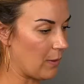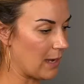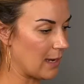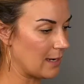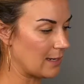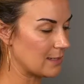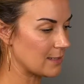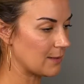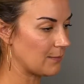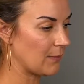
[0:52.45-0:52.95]

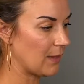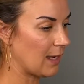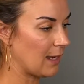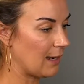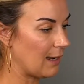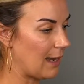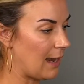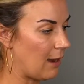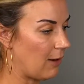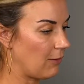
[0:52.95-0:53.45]
end.
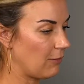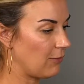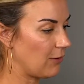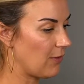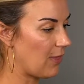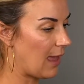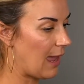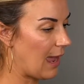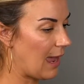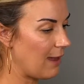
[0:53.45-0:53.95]
Now,
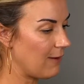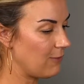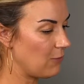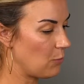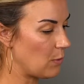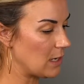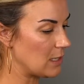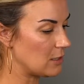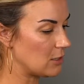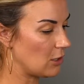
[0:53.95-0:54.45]
for the
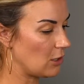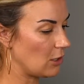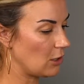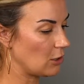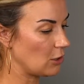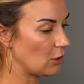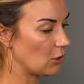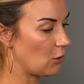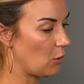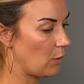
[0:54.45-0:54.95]
Half Windsor,
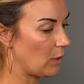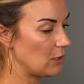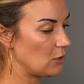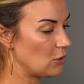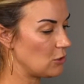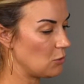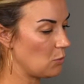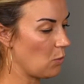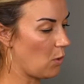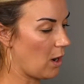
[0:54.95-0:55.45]
you're going
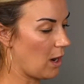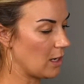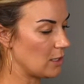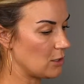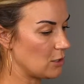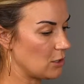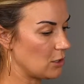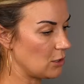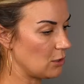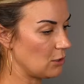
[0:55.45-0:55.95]
to
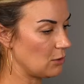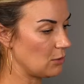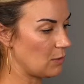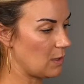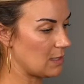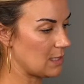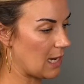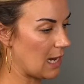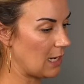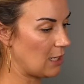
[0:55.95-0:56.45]
want to
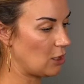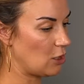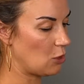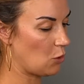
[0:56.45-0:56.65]
take